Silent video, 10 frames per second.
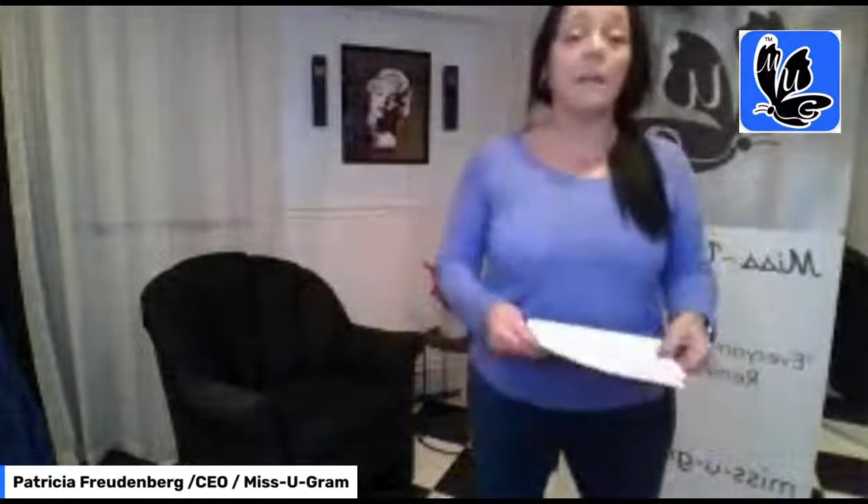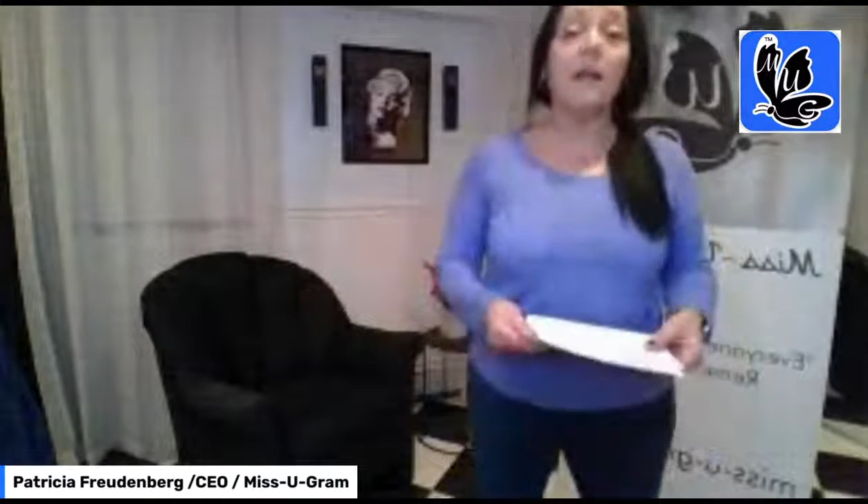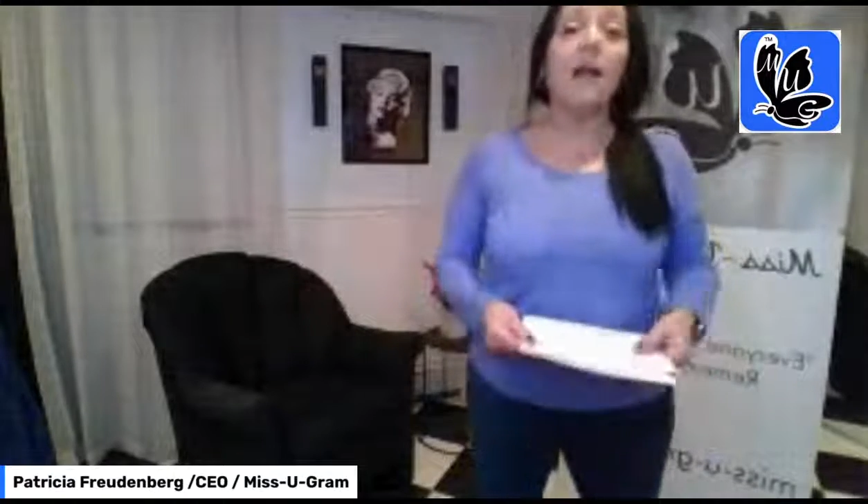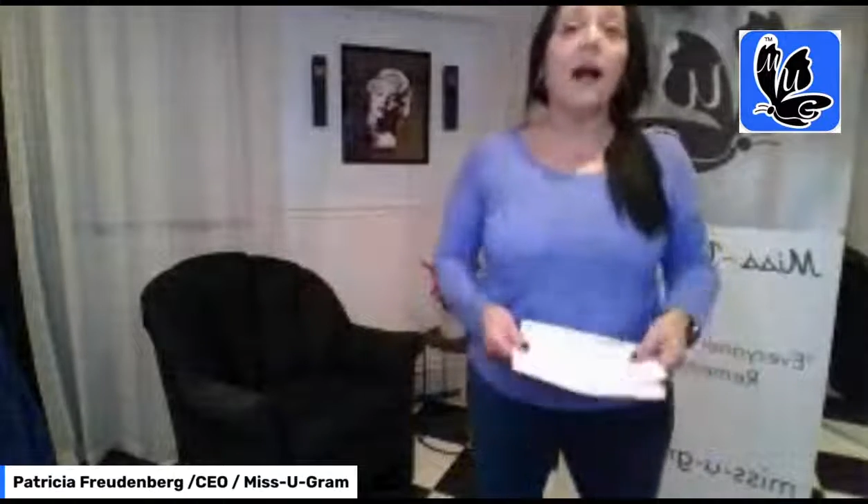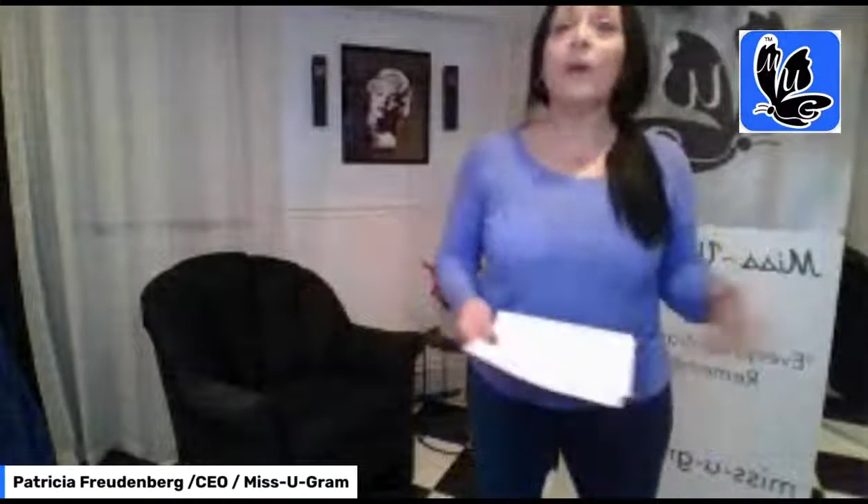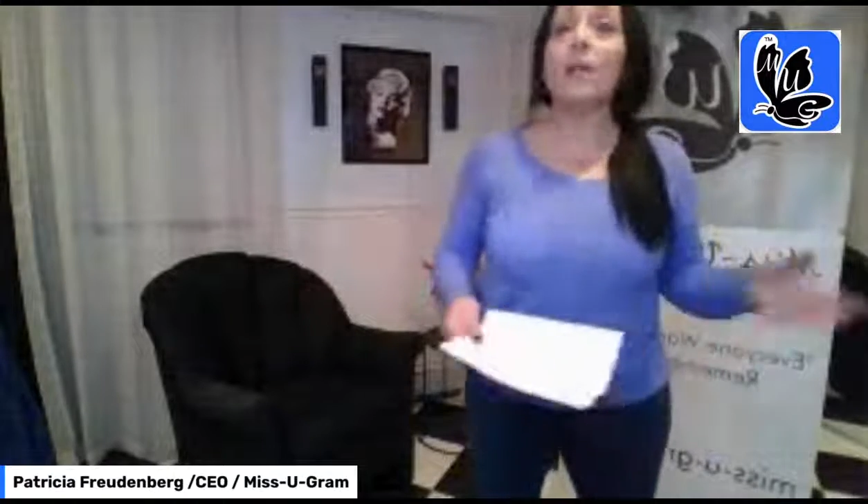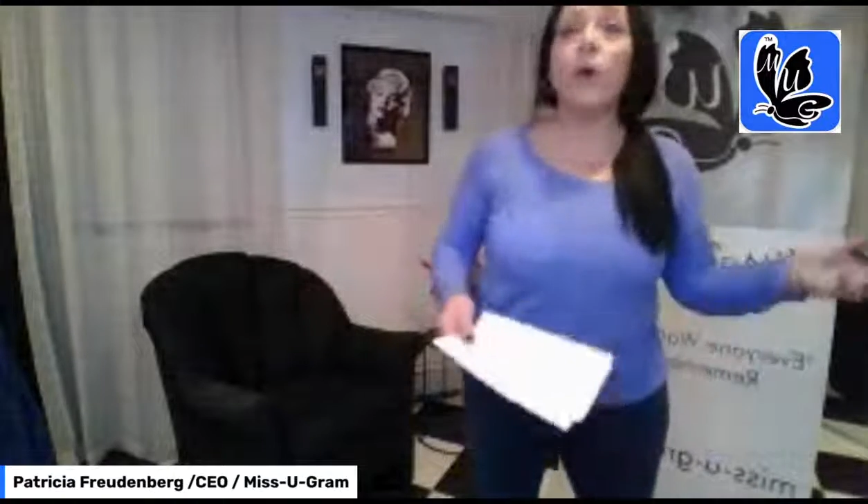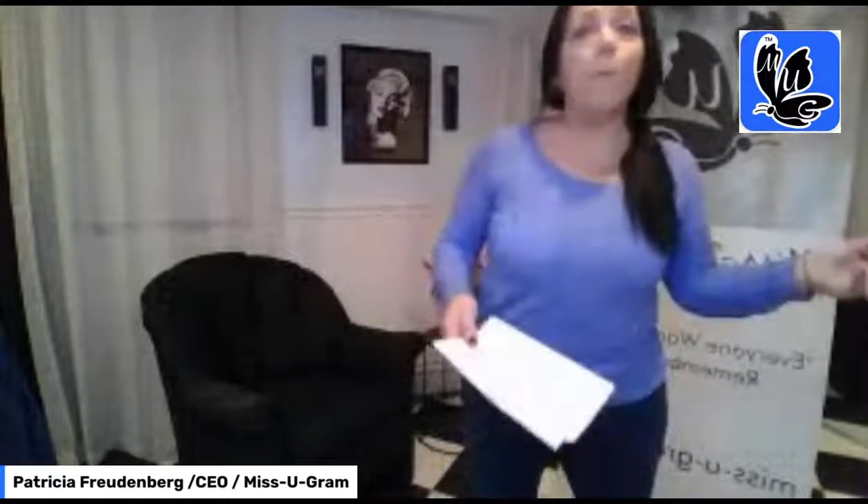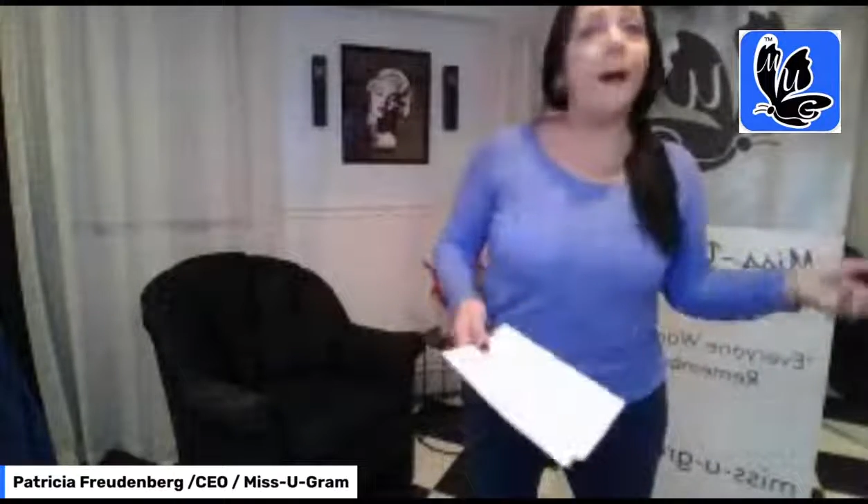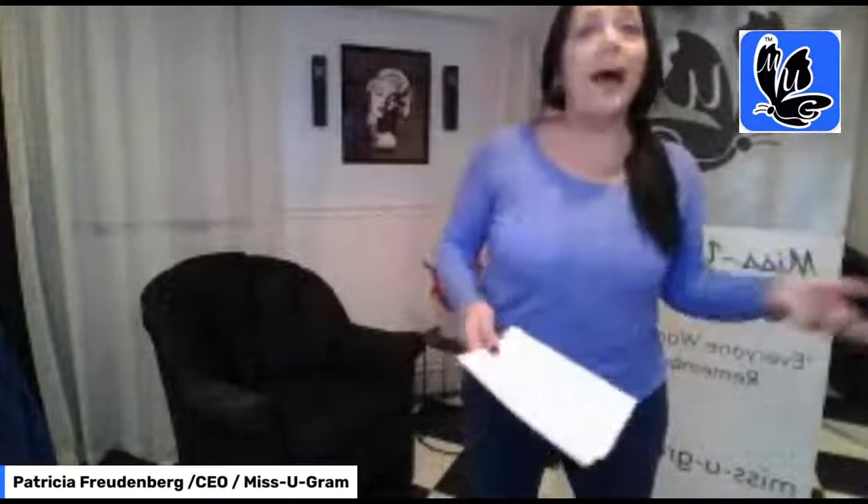I want to go
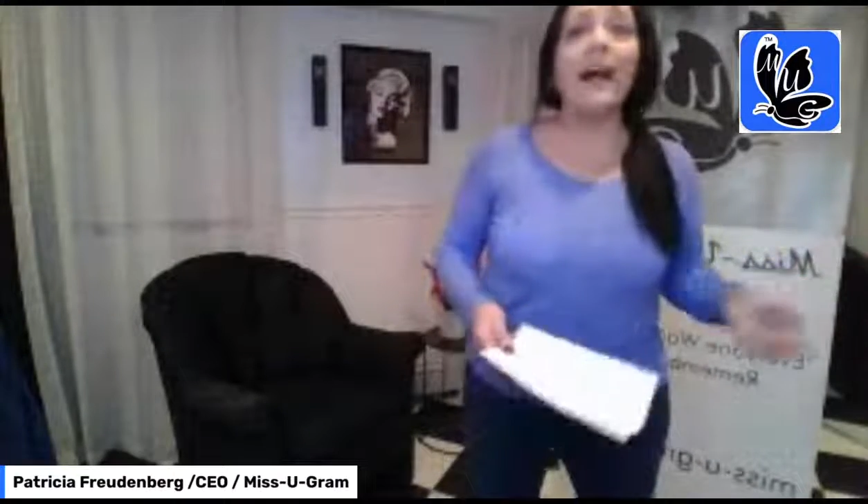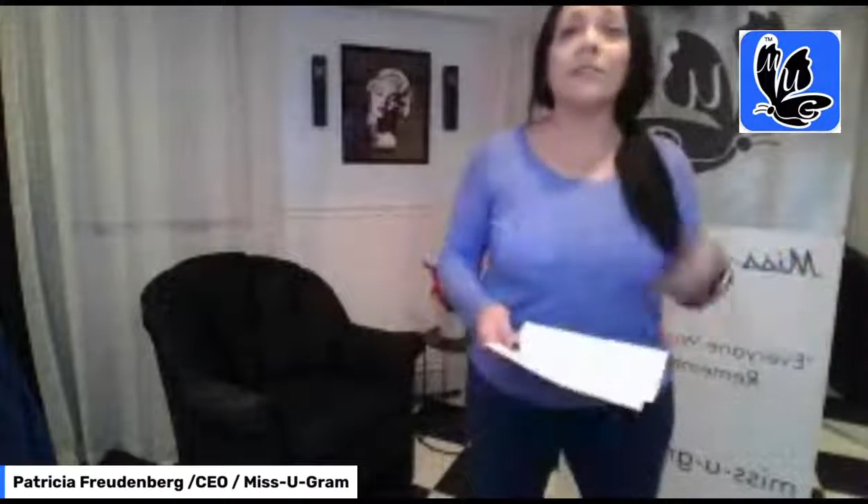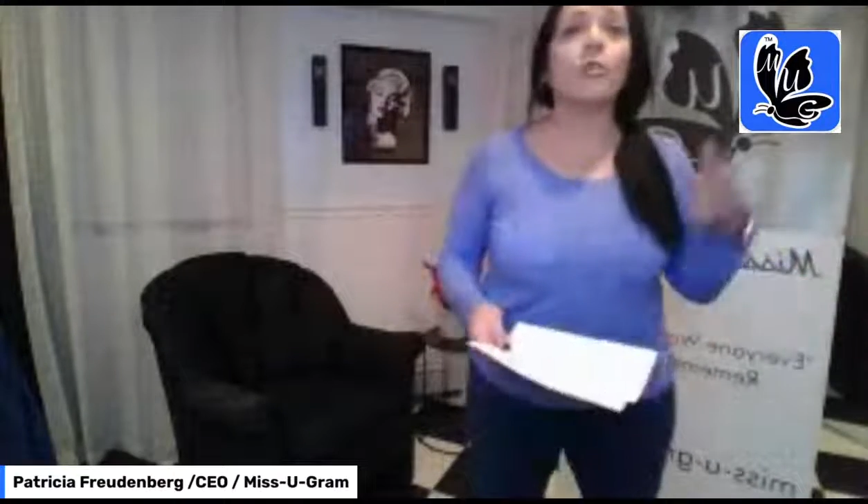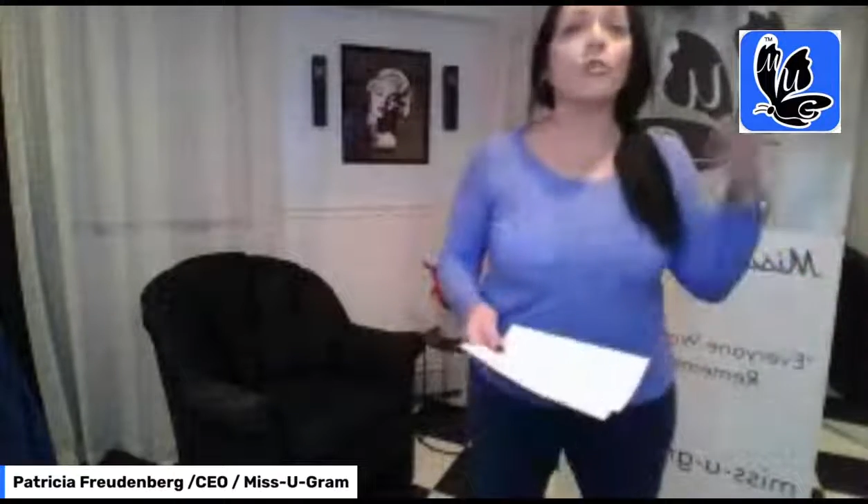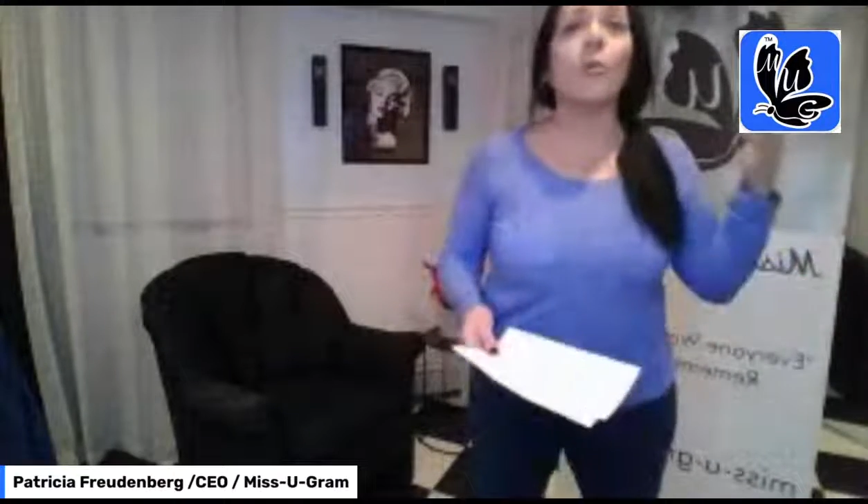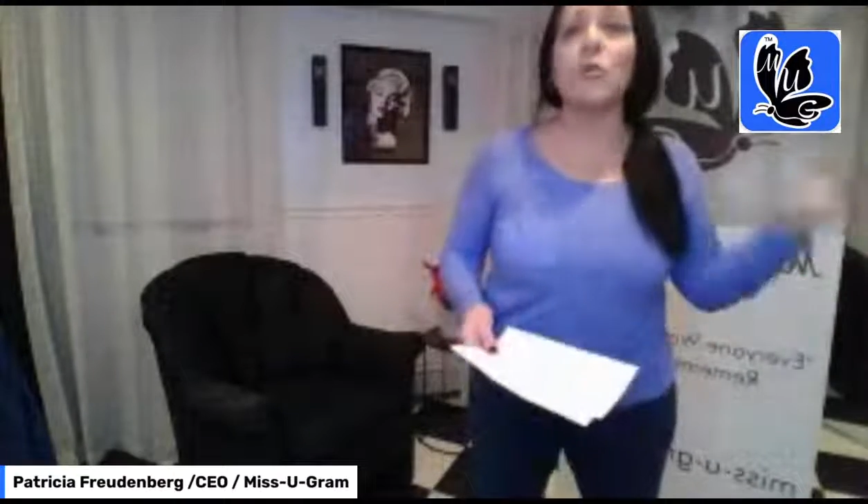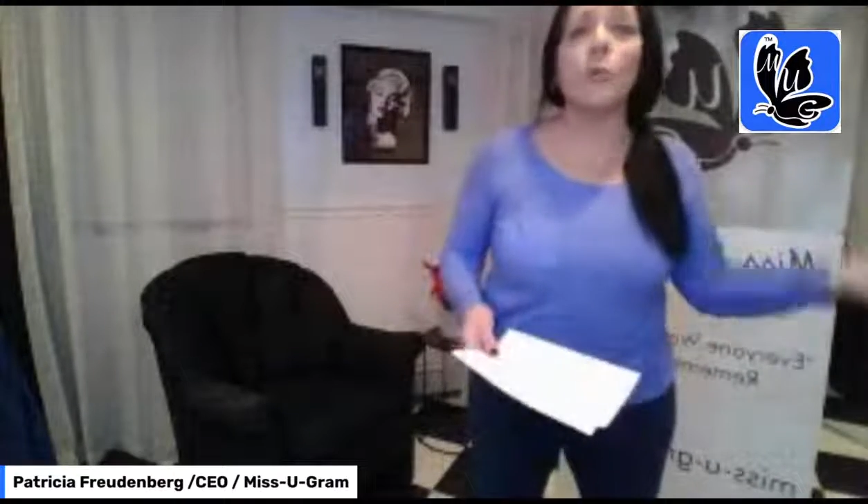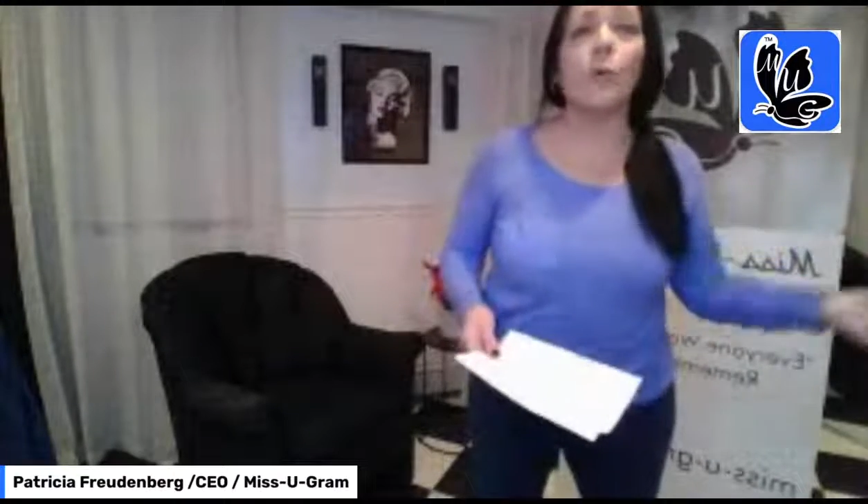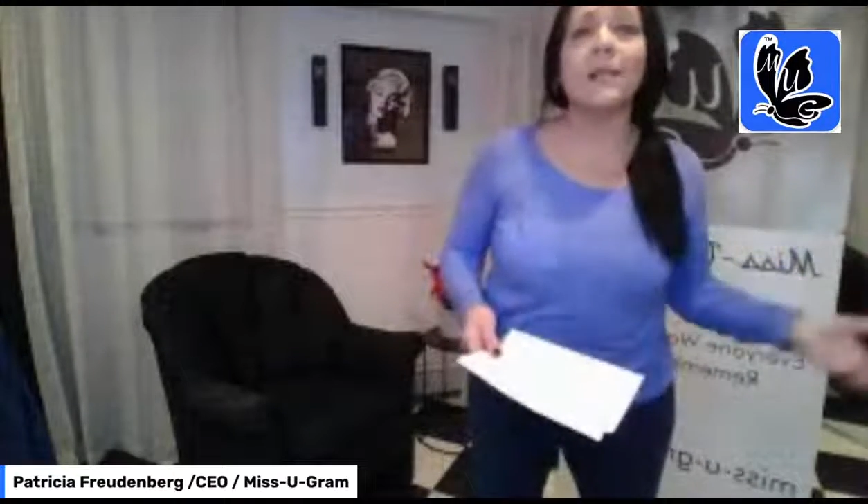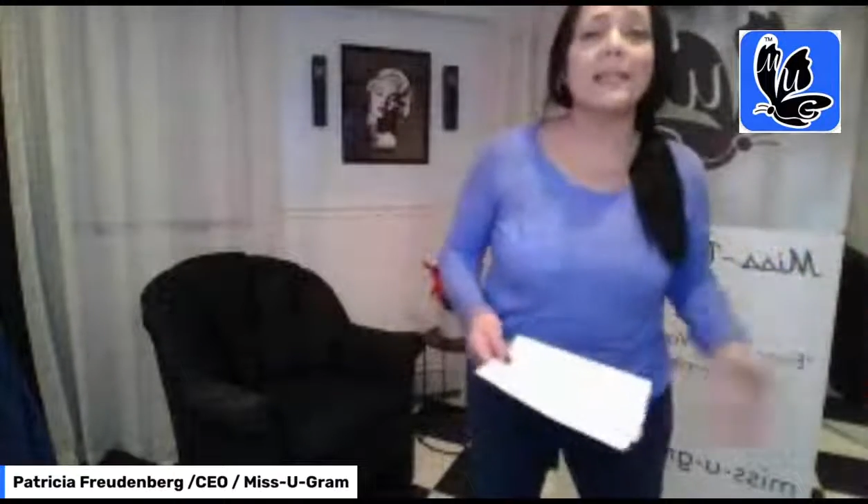back. There's so much more
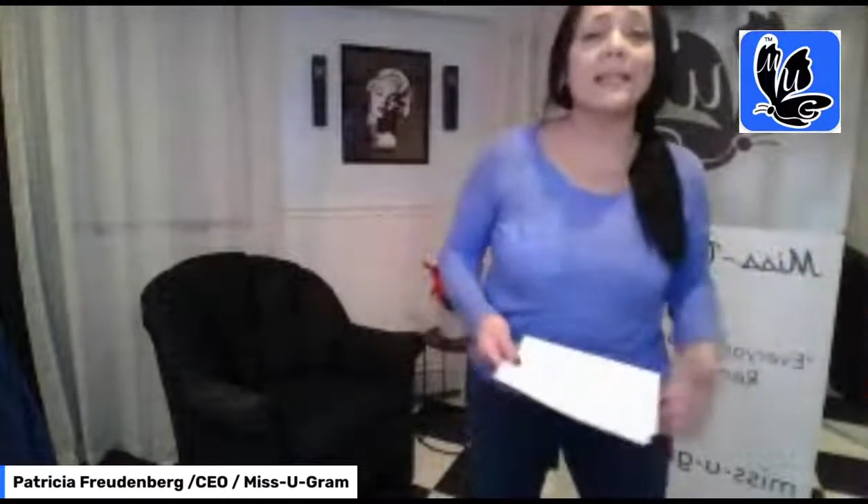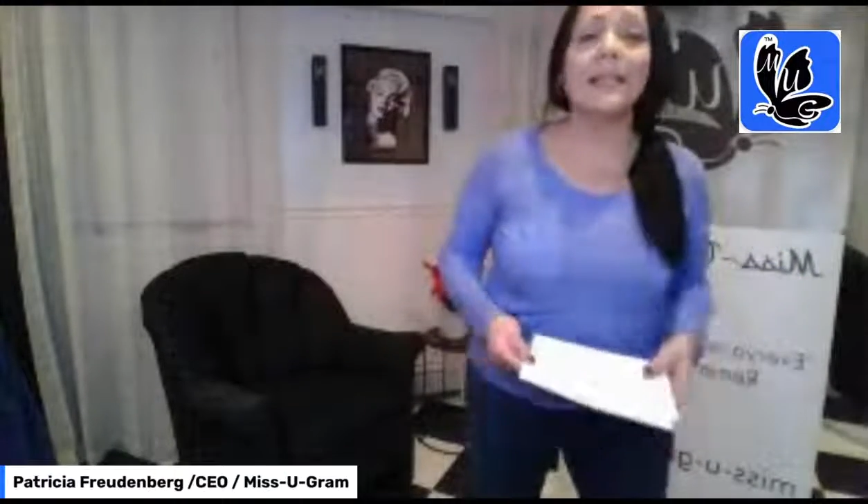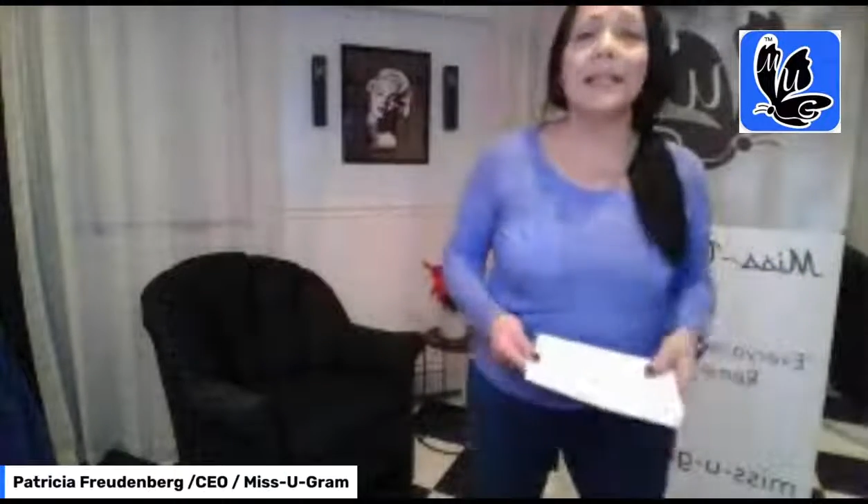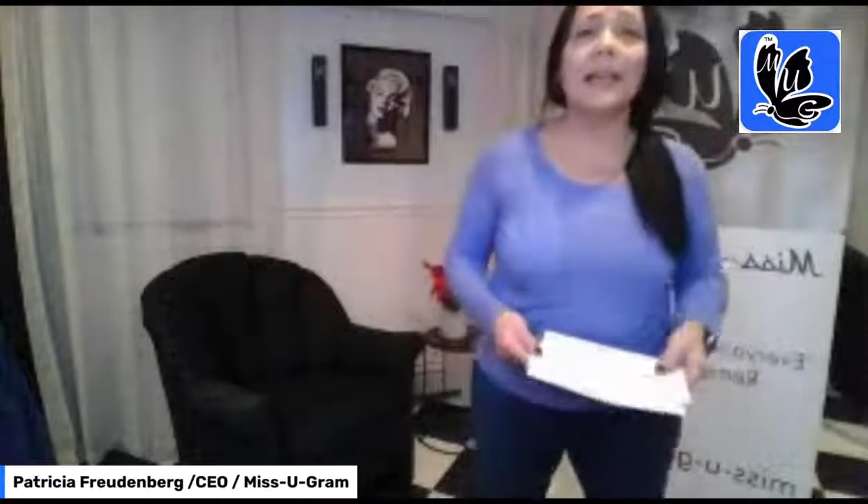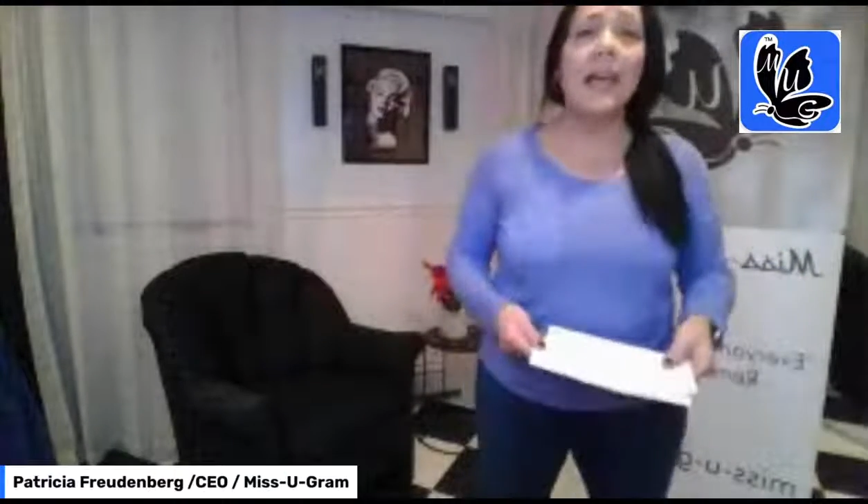to see.